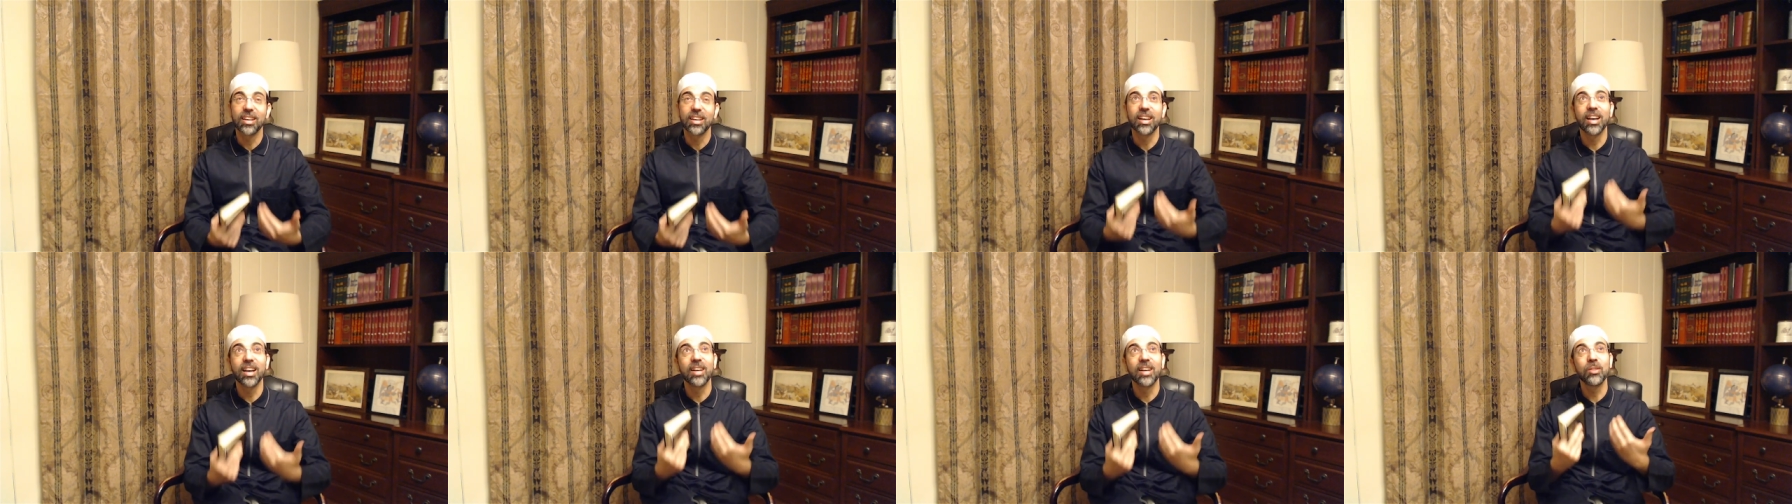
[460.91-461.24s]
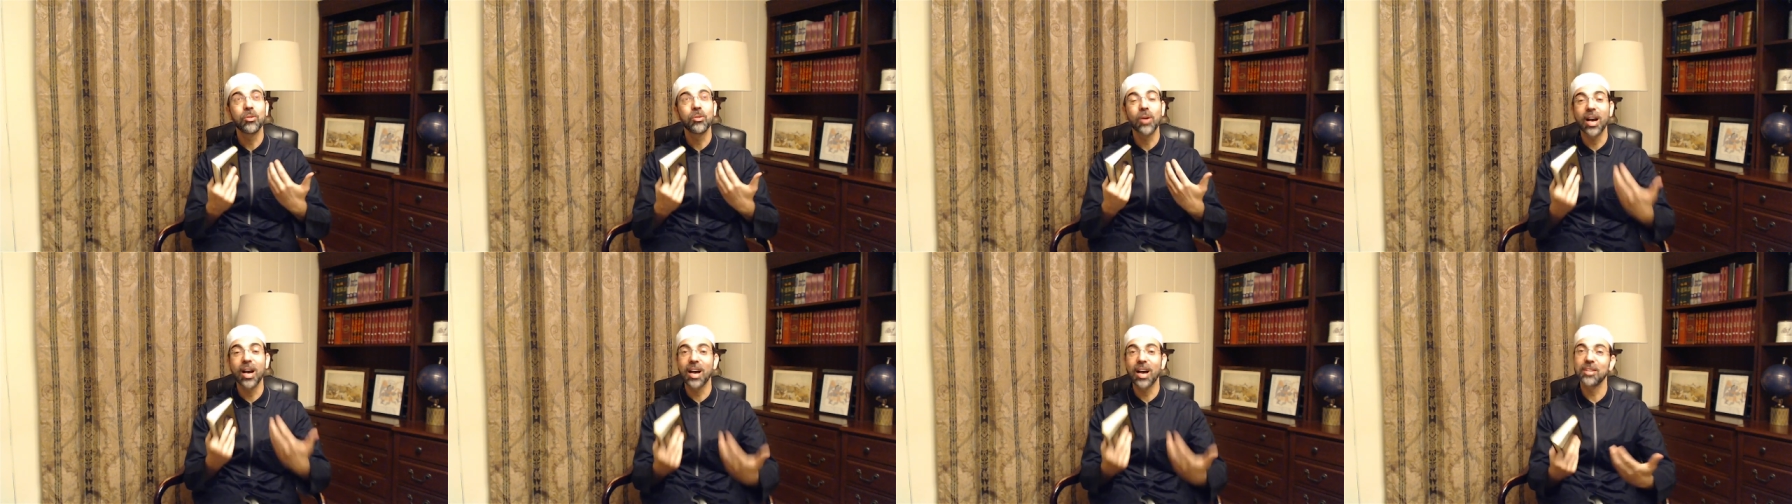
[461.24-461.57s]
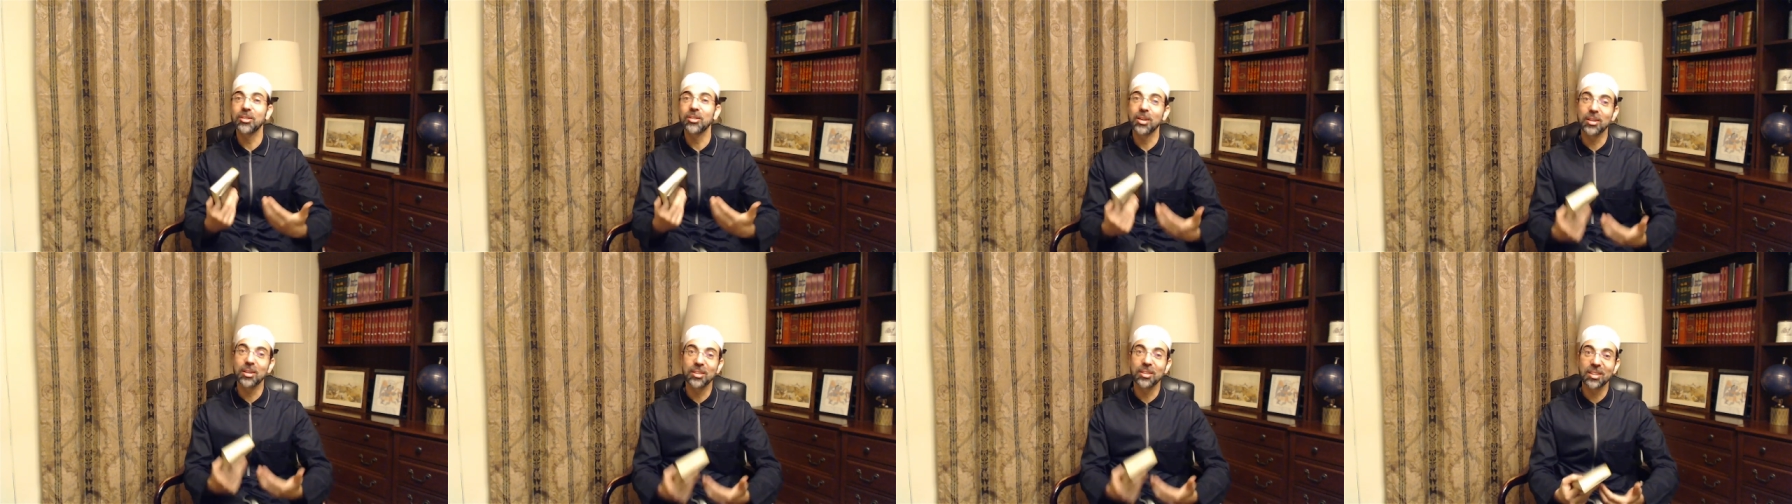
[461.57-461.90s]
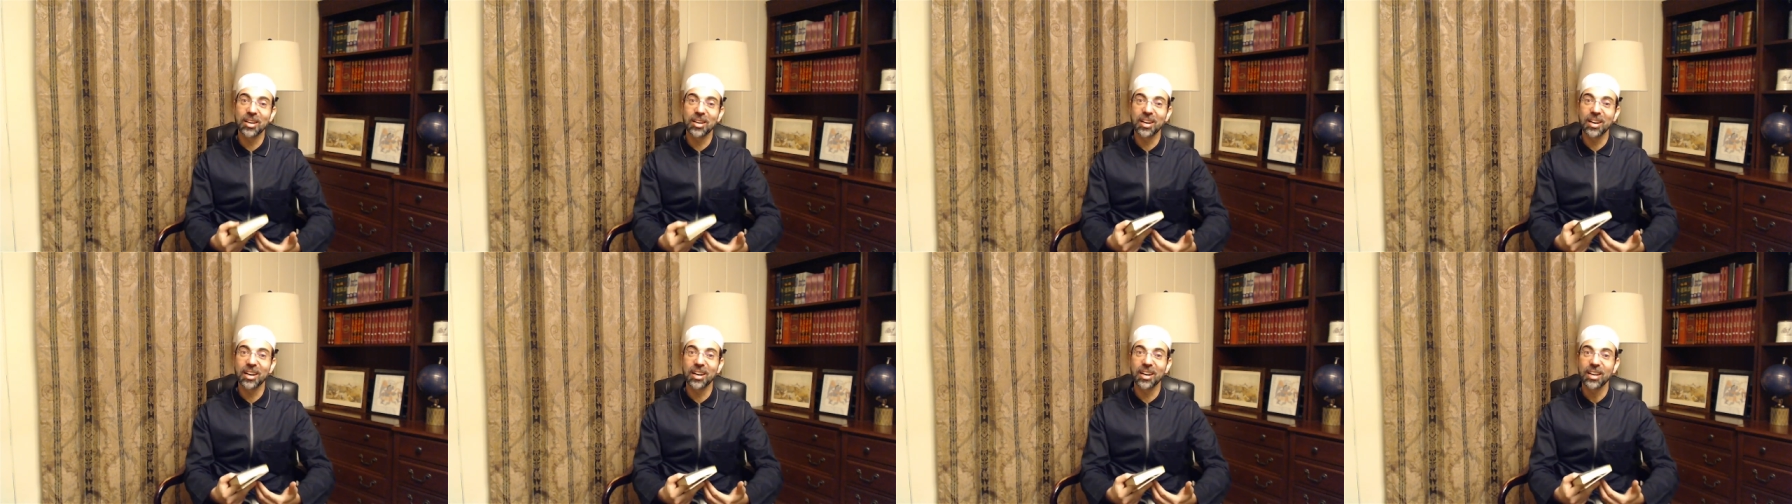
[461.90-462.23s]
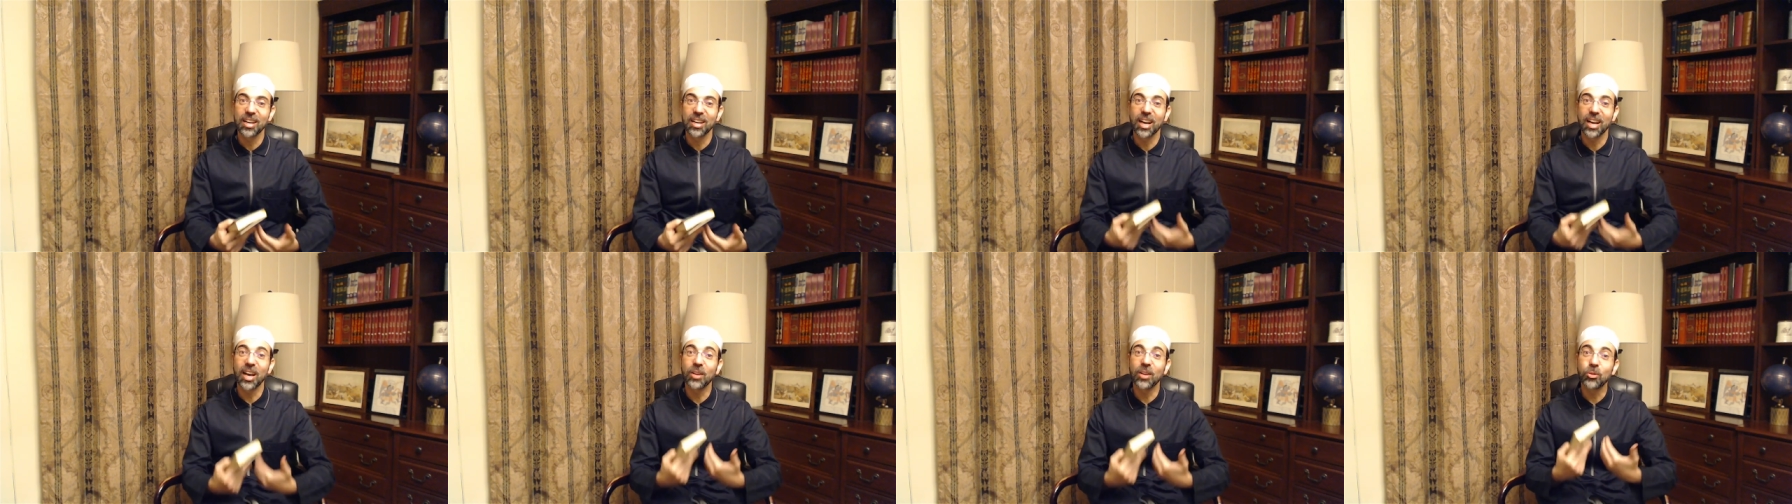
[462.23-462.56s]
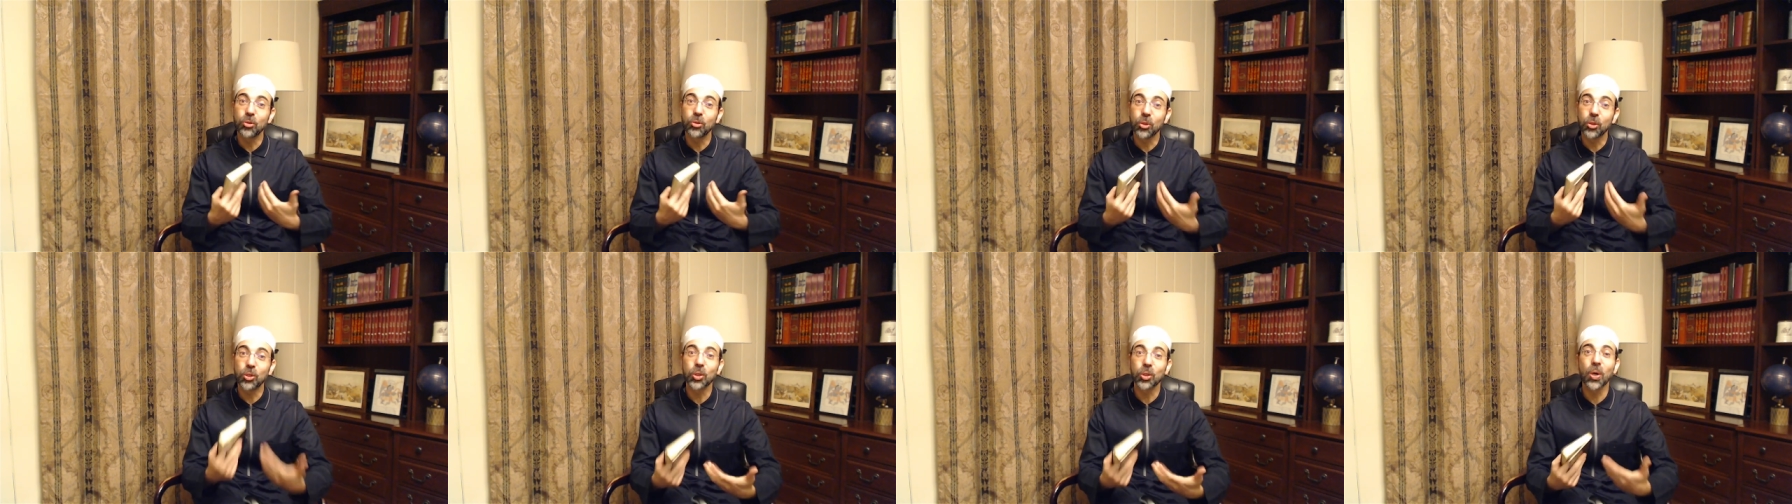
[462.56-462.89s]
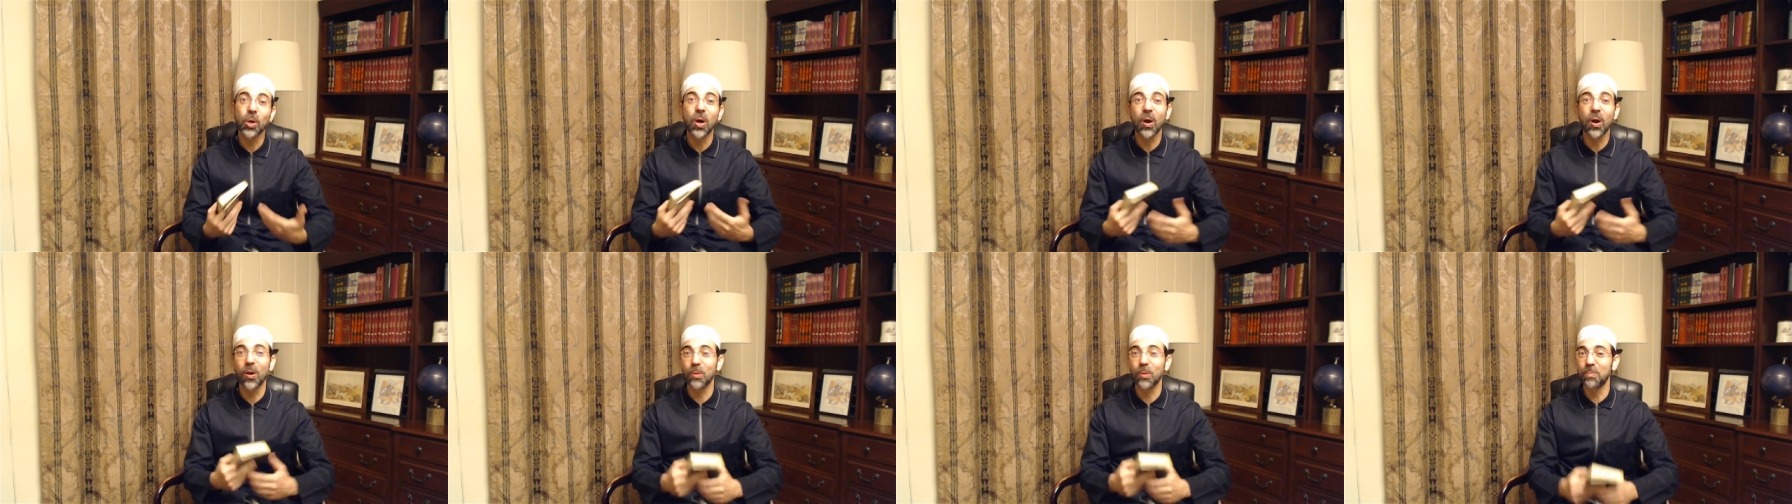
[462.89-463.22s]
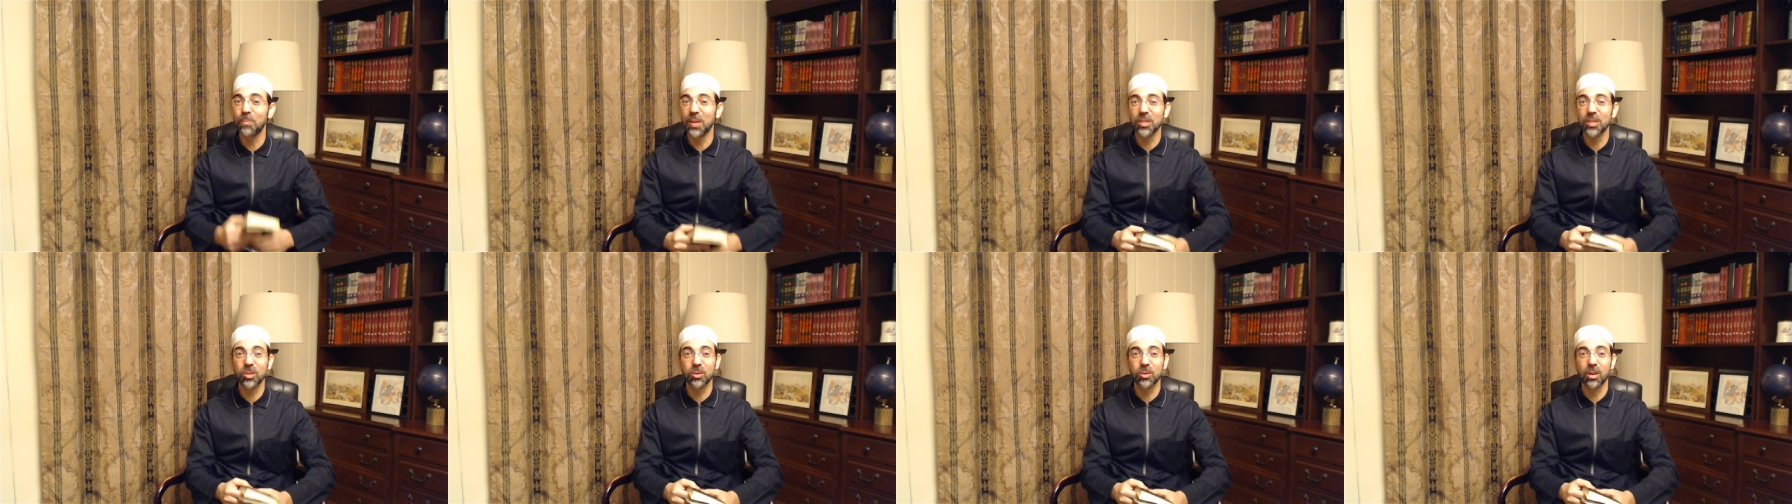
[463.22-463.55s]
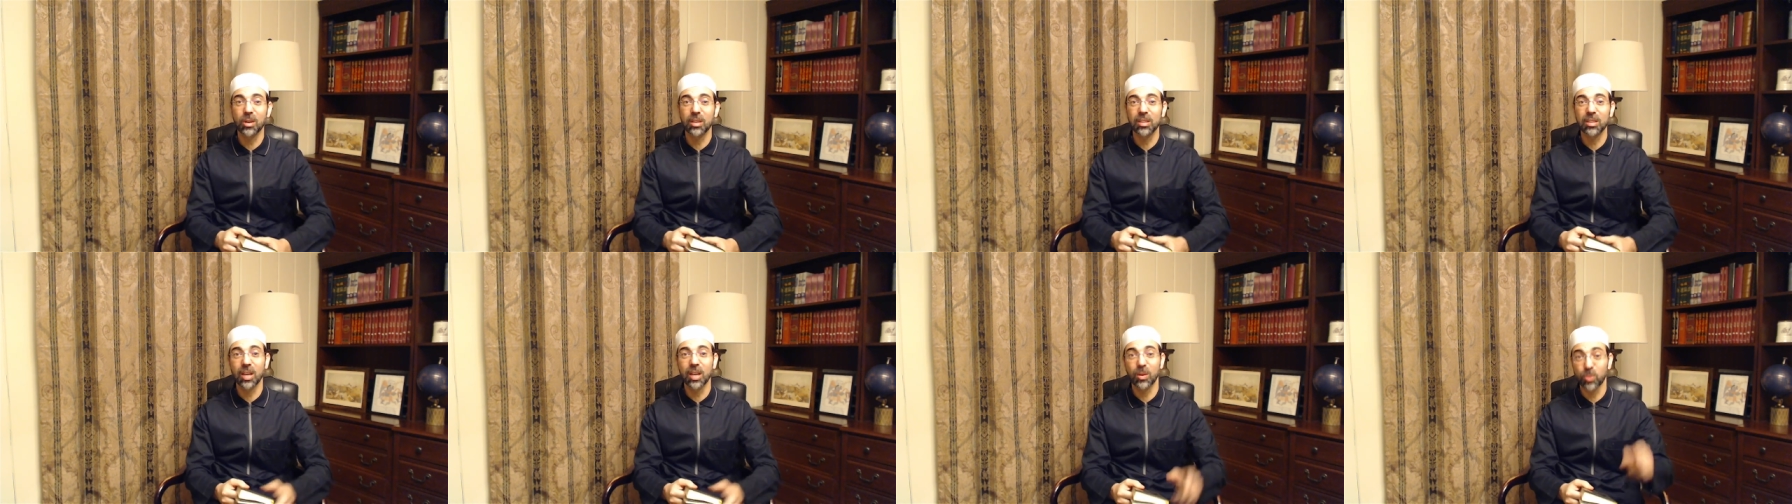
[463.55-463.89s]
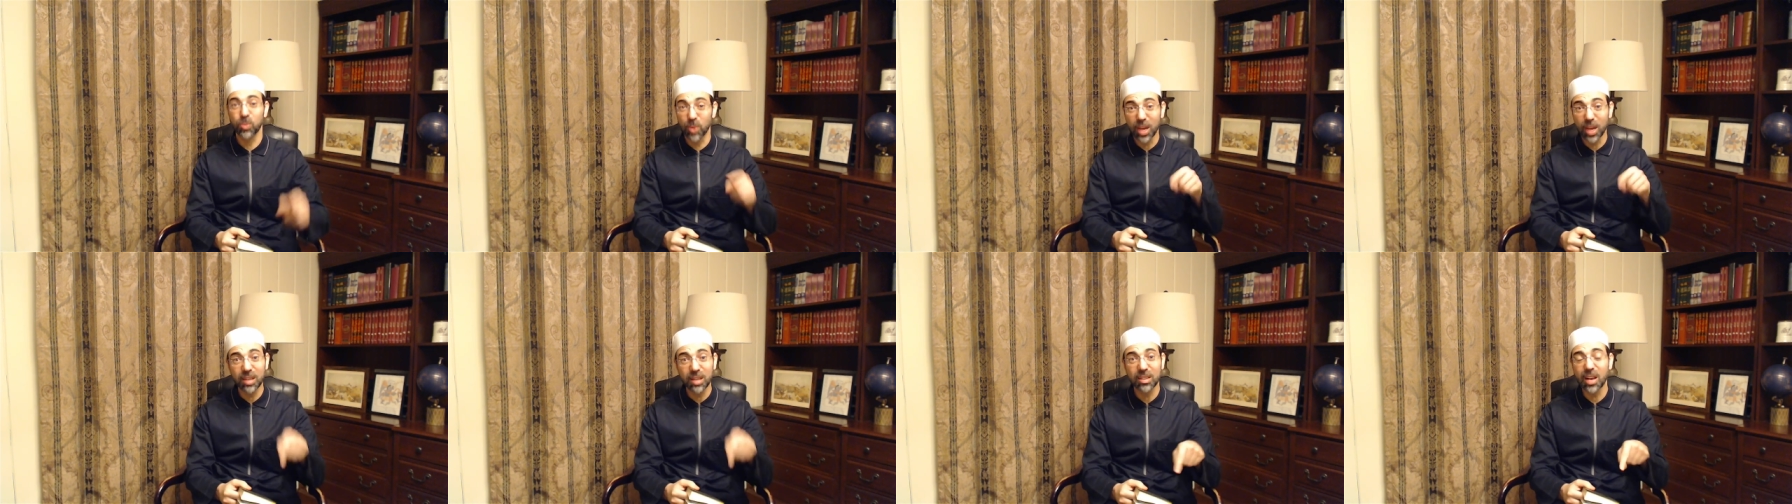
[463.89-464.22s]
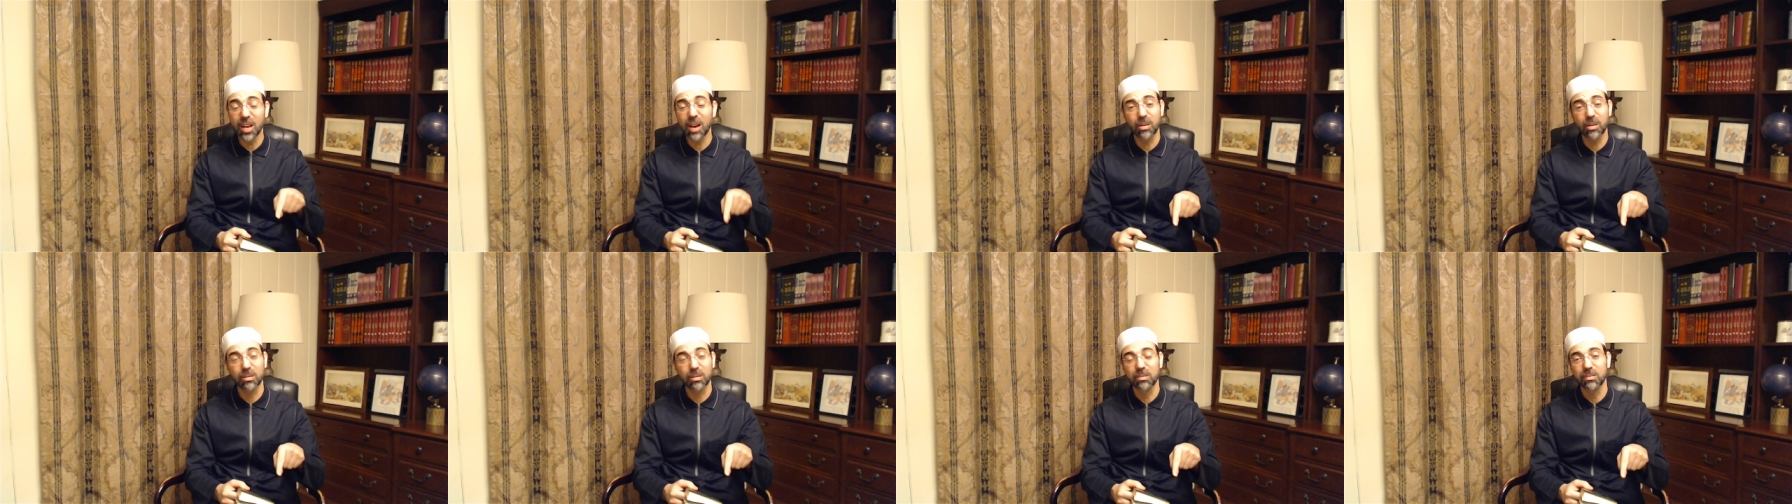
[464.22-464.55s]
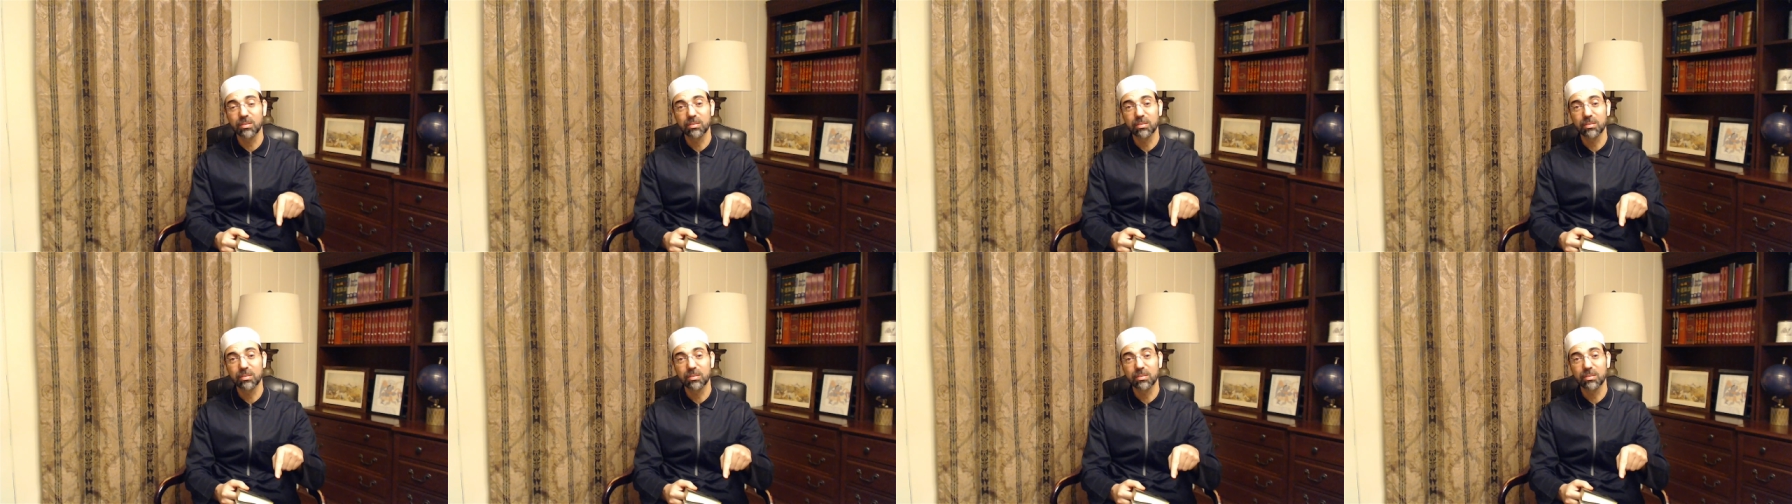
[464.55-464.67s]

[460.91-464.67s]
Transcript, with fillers: and to ask Allah and to show our best to Allah right now.